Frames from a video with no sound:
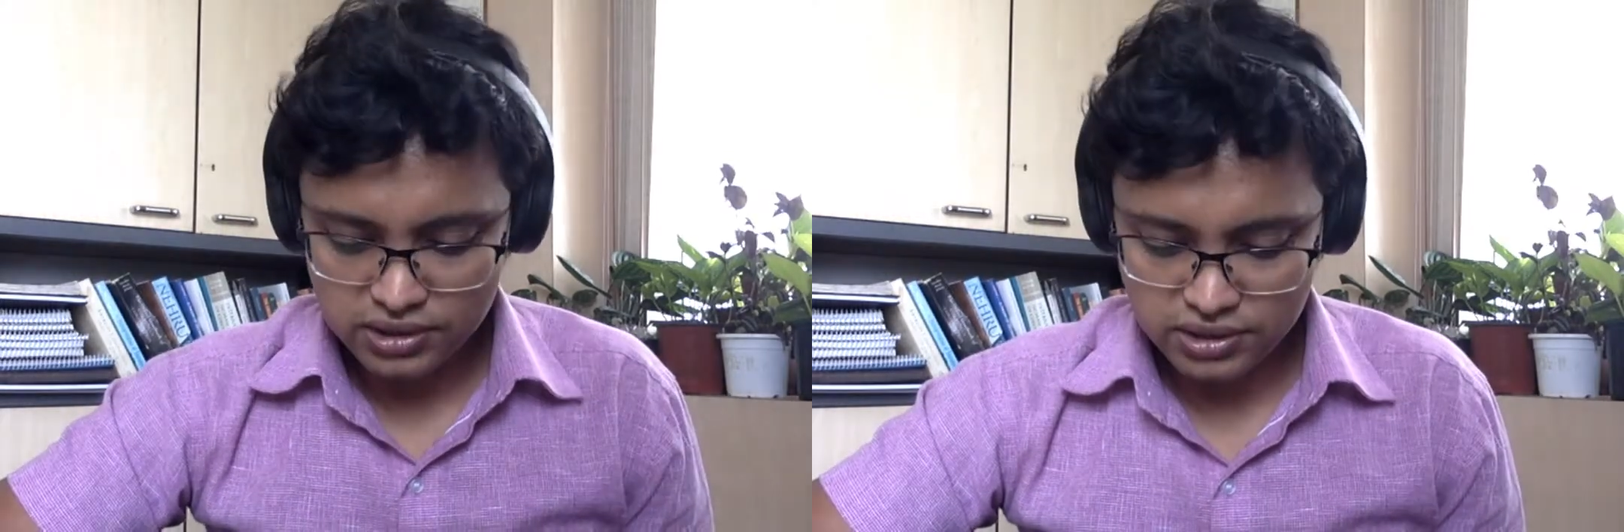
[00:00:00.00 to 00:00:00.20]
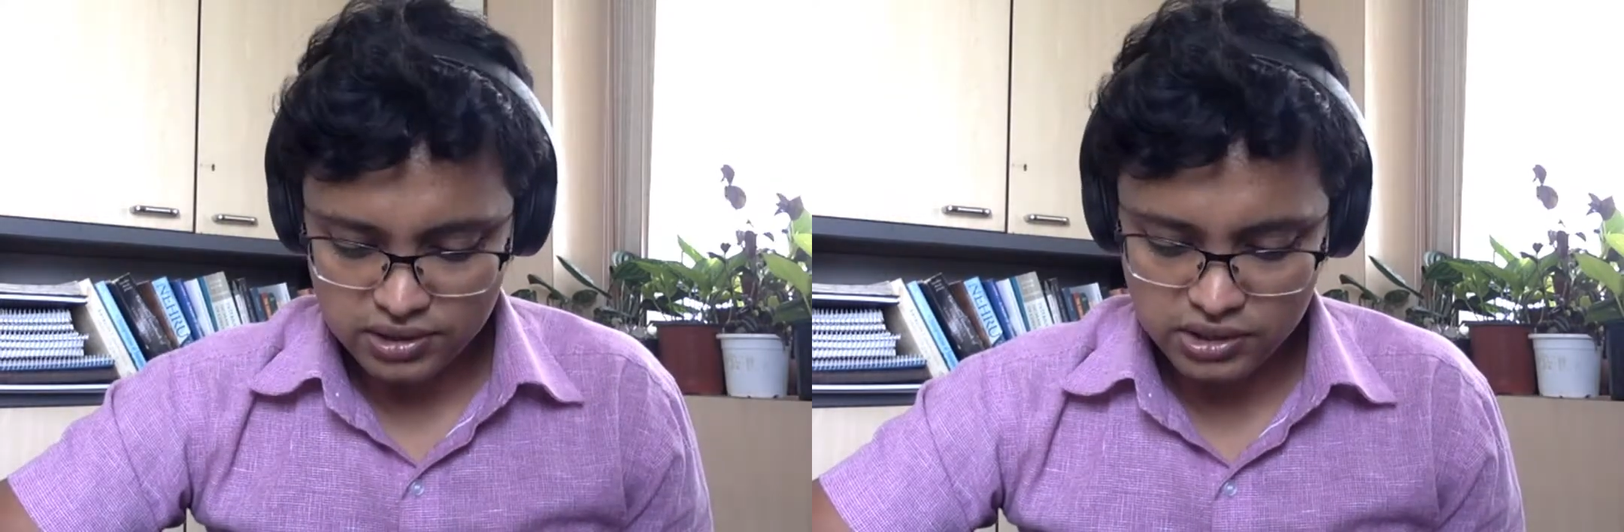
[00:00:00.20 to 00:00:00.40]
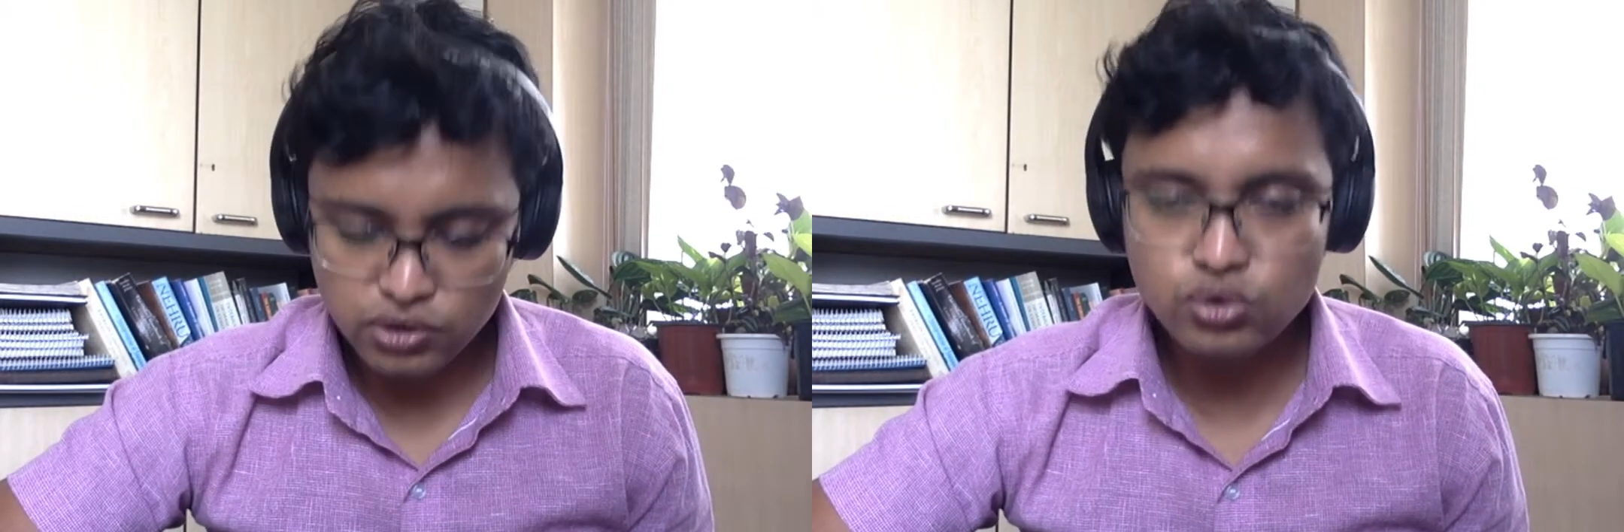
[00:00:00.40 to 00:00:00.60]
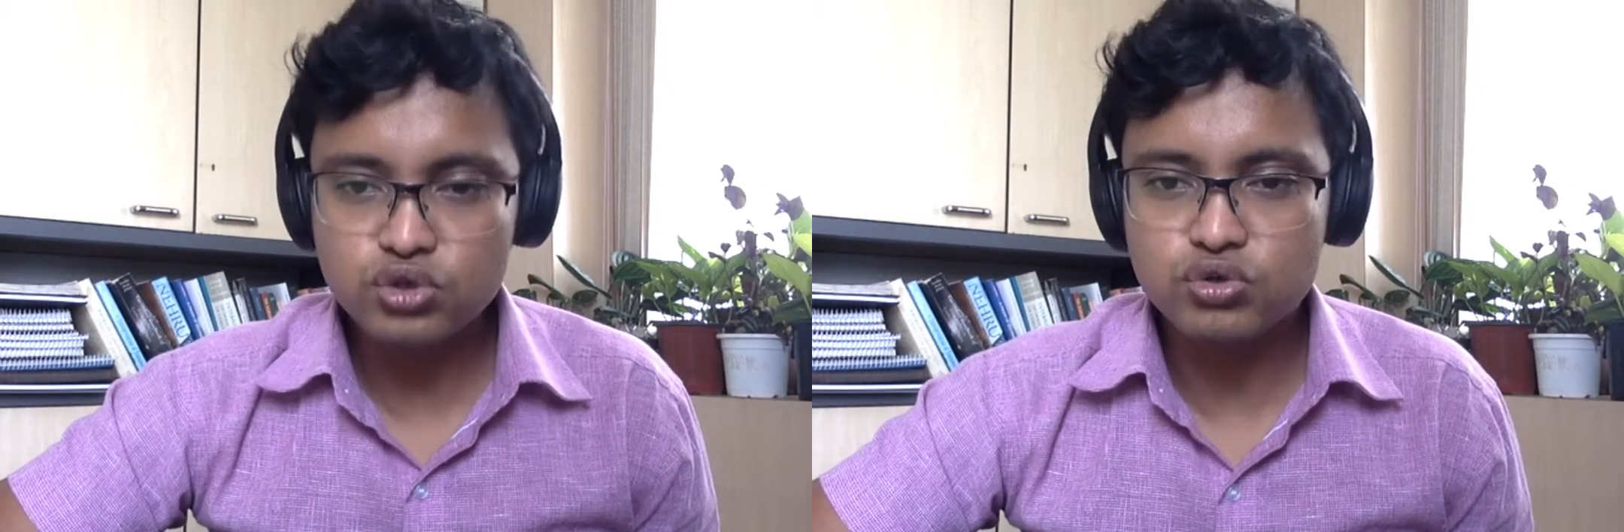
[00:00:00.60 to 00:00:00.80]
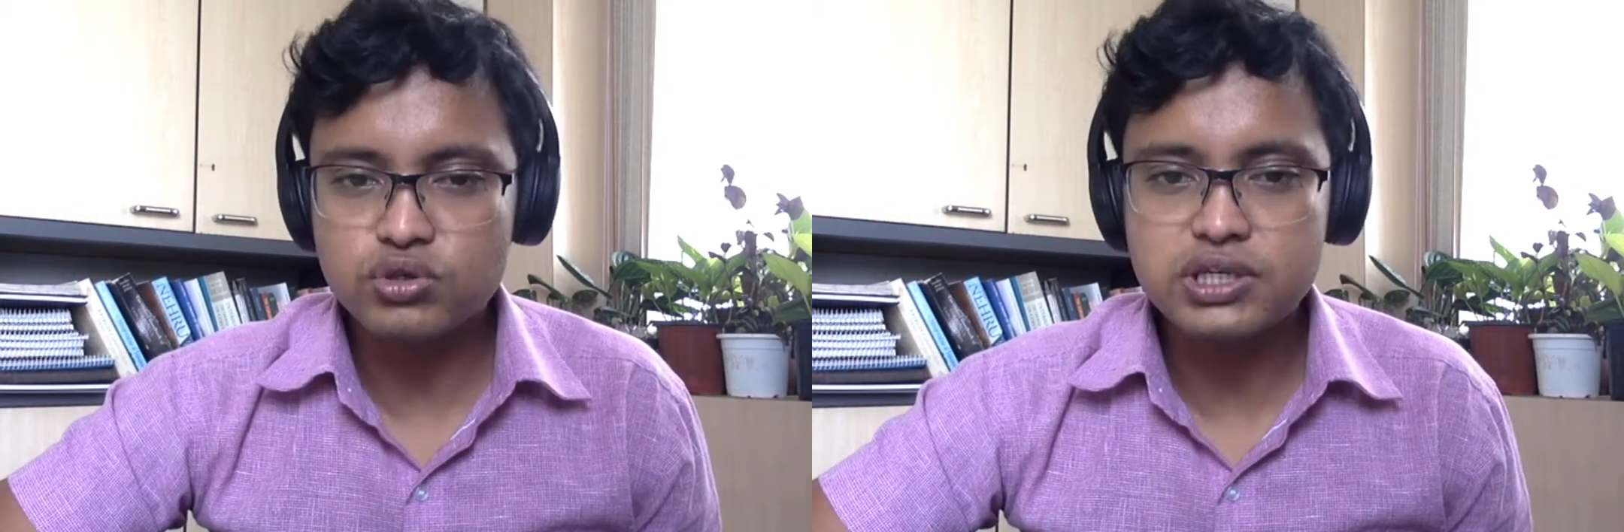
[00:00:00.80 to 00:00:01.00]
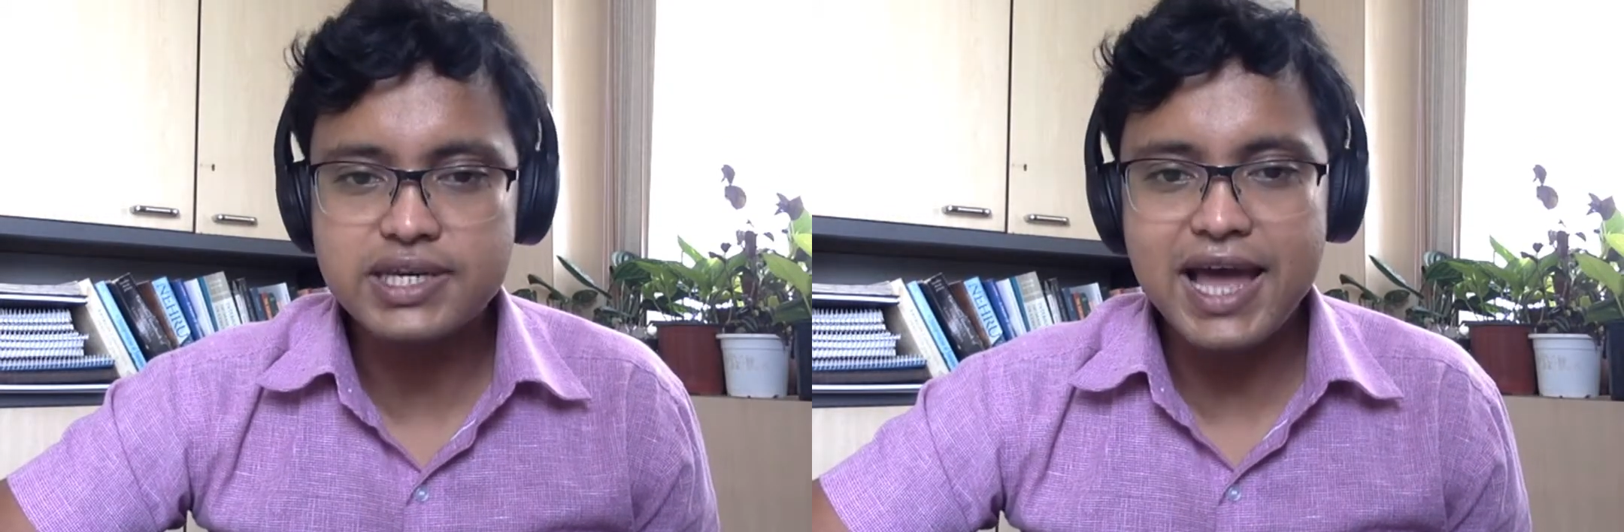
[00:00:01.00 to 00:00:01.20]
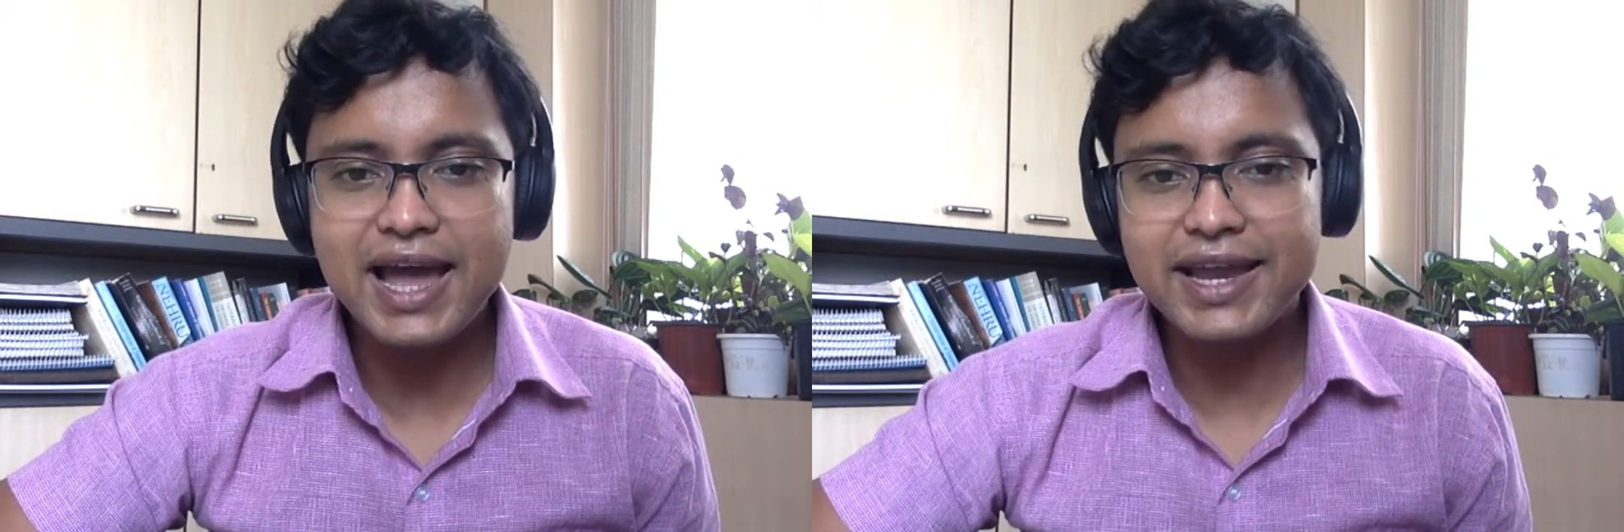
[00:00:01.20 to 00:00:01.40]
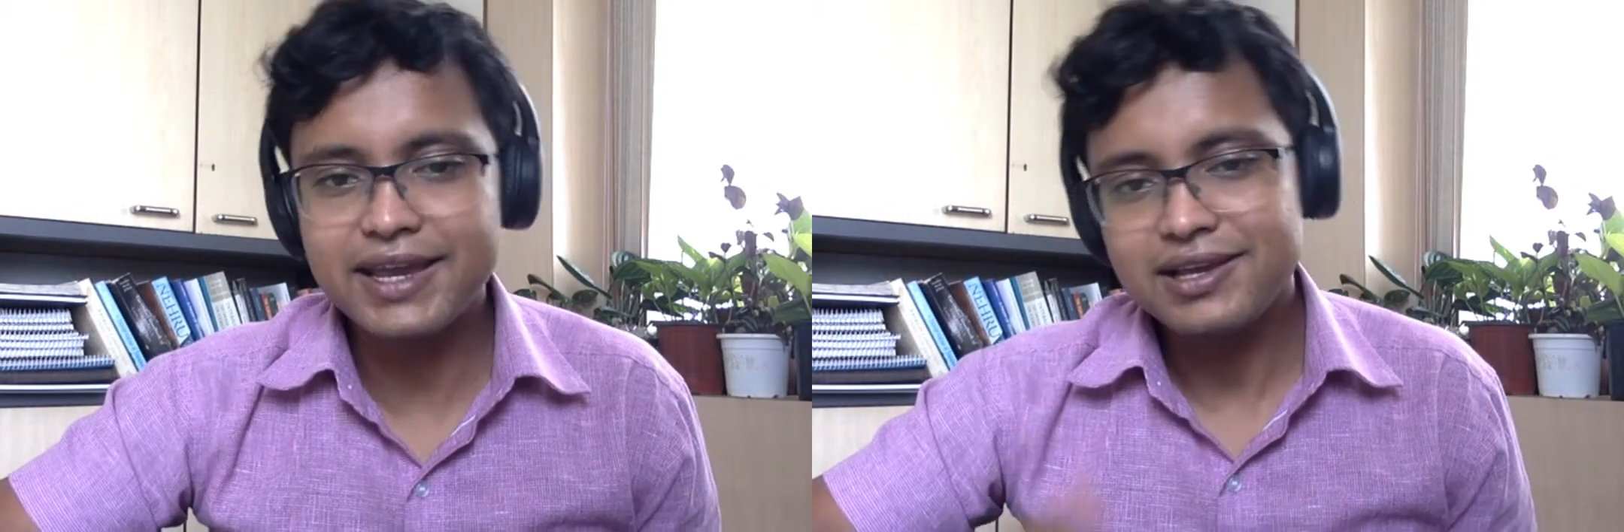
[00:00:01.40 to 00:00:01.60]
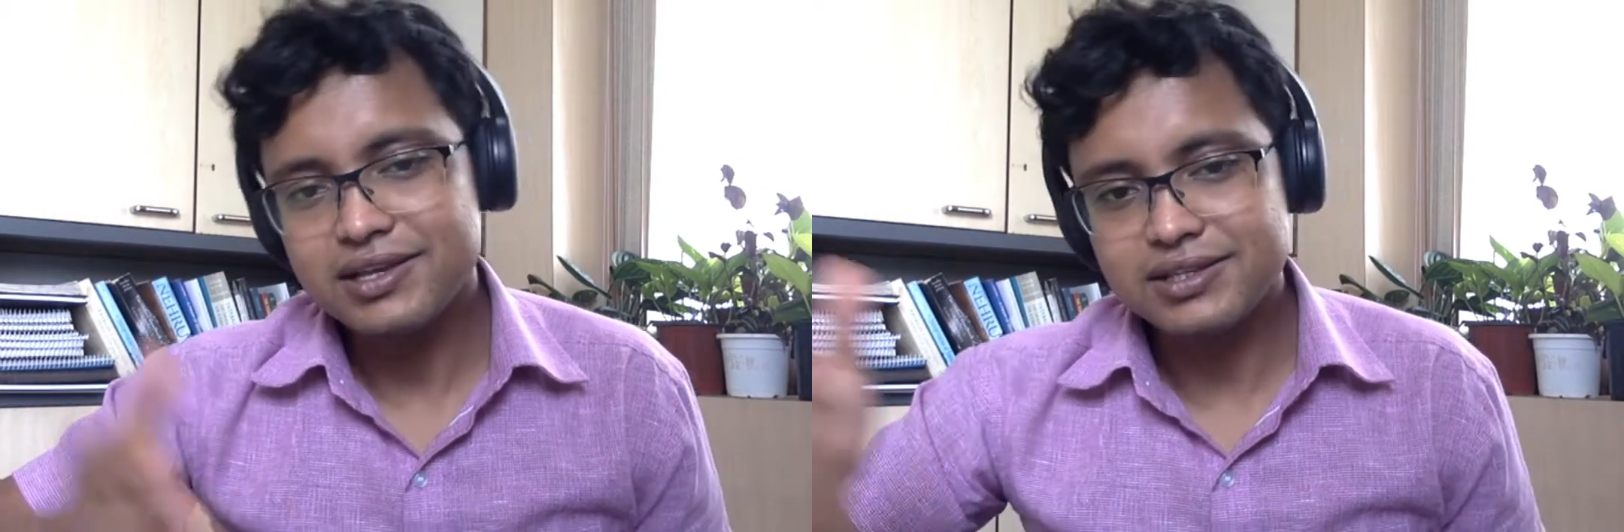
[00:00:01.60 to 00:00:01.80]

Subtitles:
used to deny